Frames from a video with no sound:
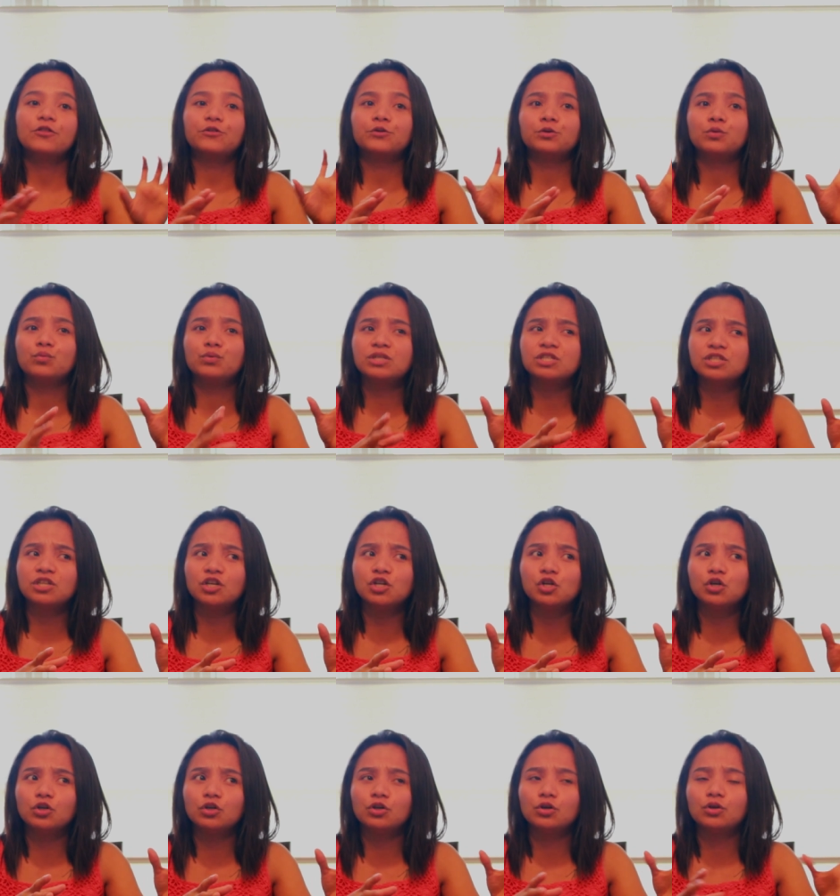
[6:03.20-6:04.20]
through Western
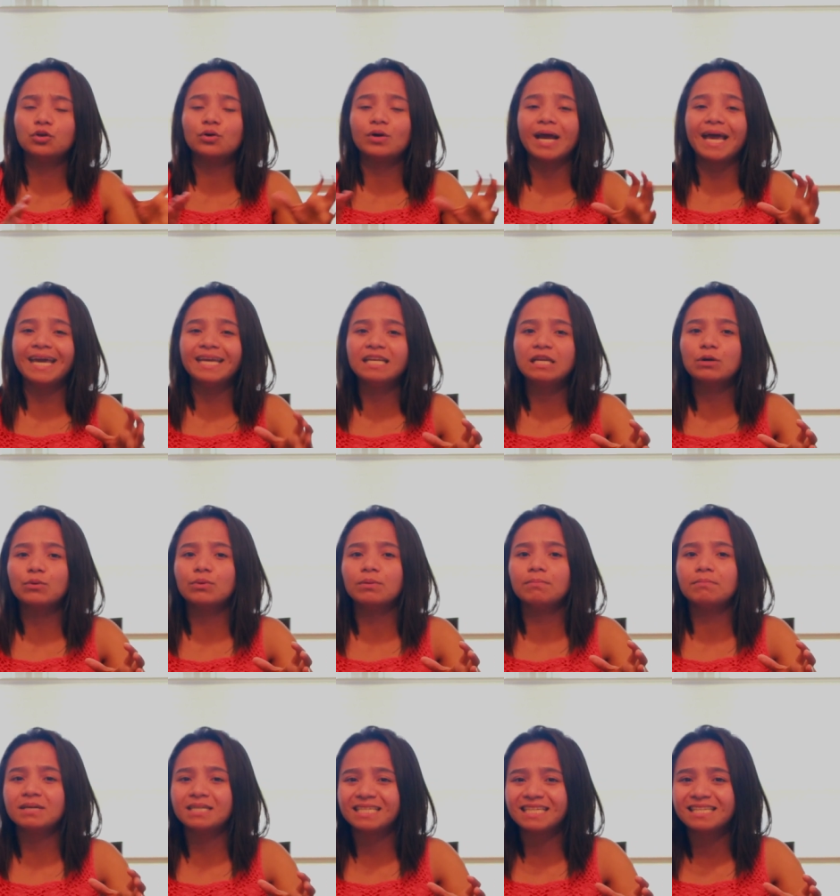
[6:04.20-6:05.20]
Union or any
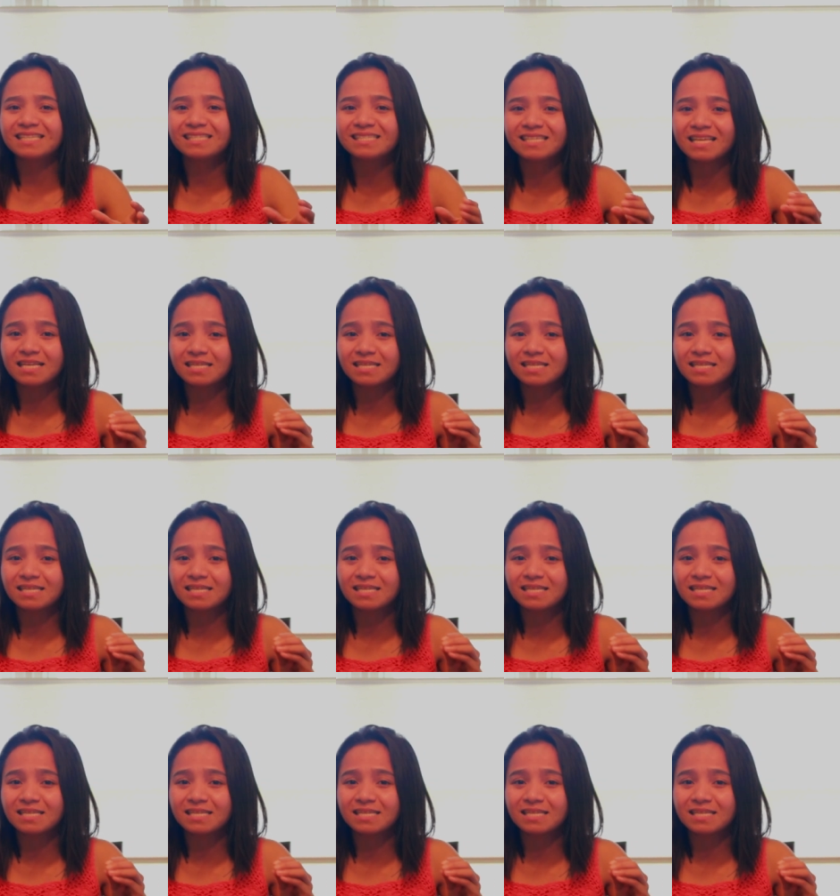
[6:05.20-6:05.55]
remittance